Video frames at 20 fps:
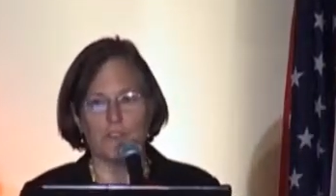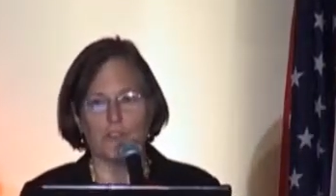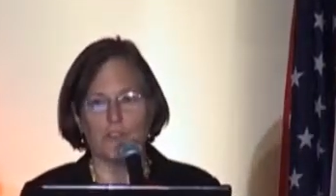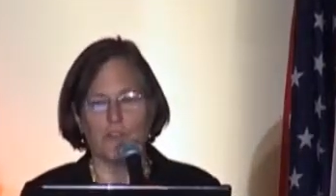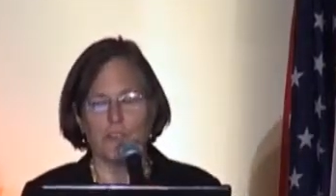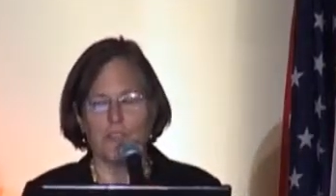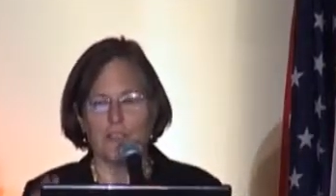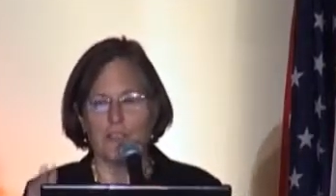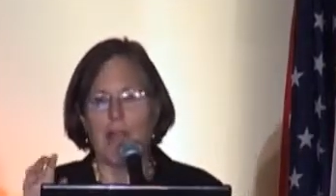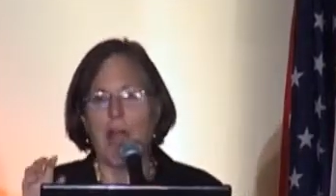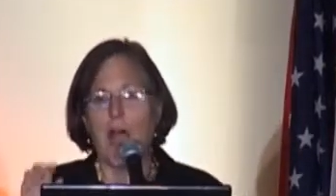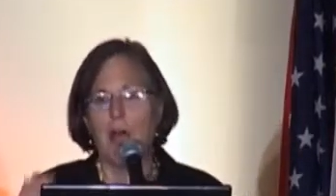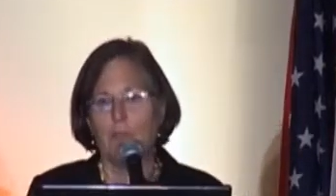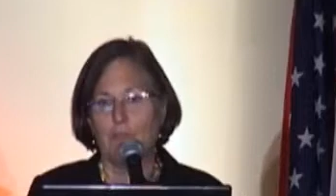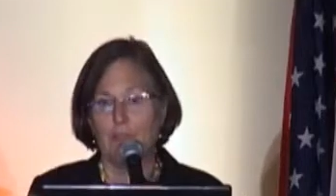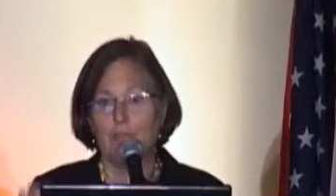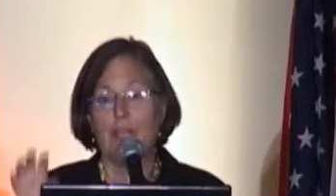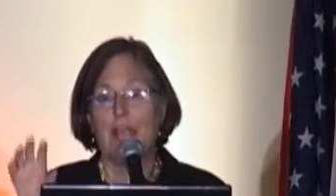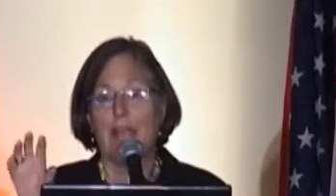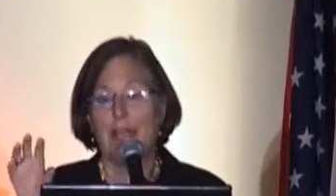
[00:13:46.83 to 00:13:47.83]
so that now
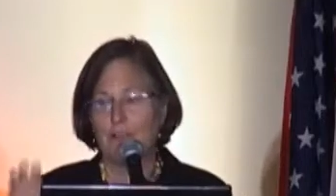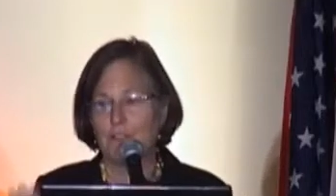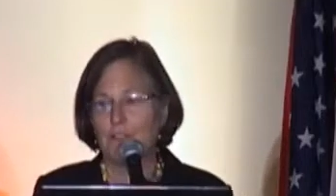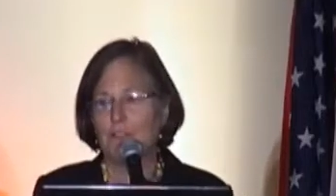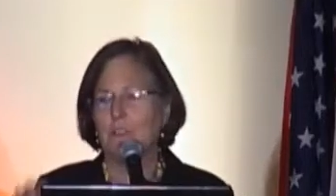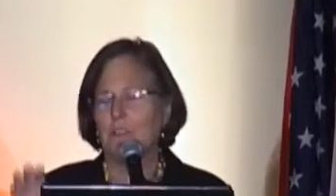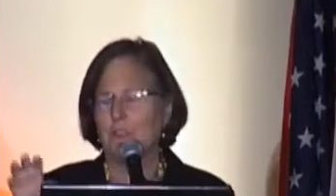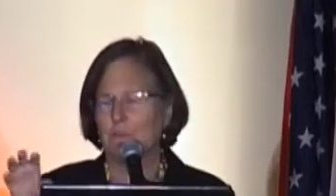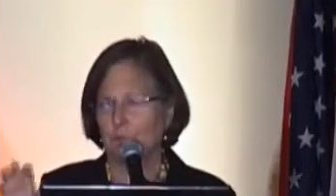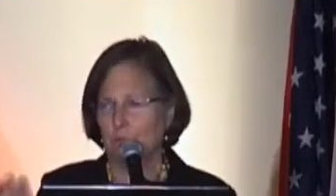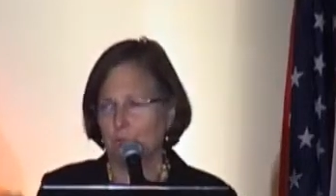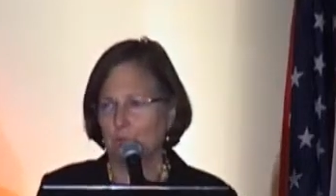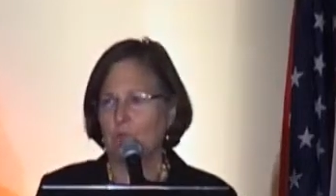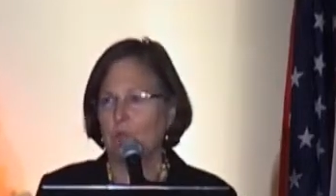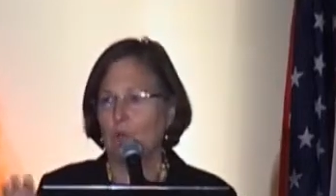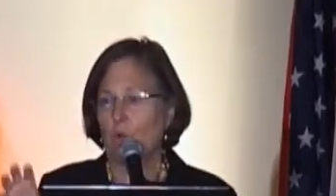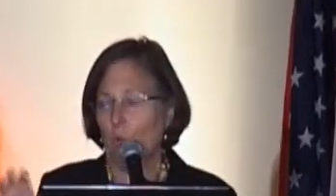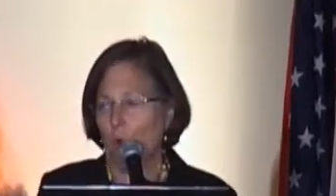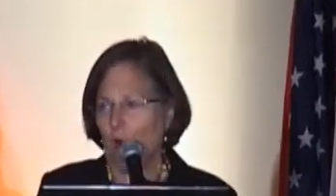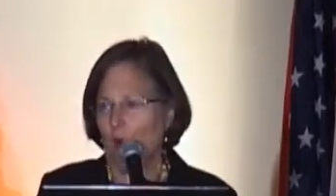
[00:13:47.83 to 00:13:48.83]
they actually will
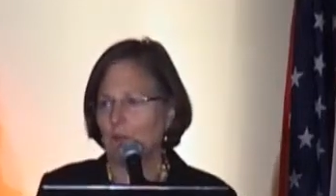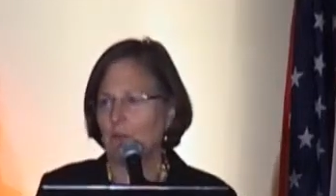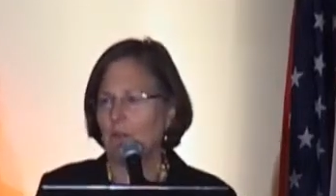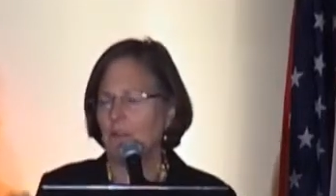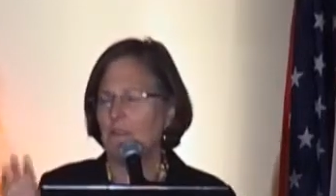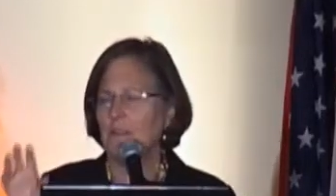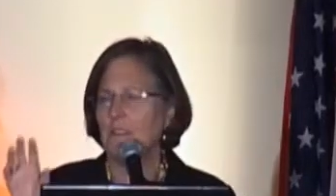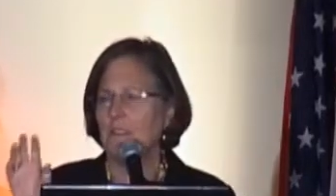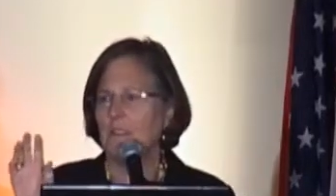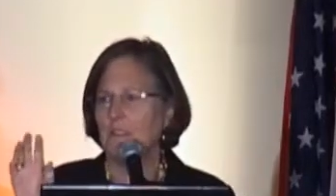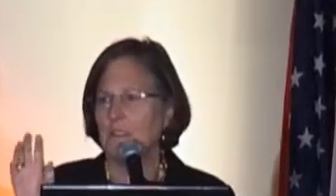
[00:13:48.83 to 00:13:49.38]
require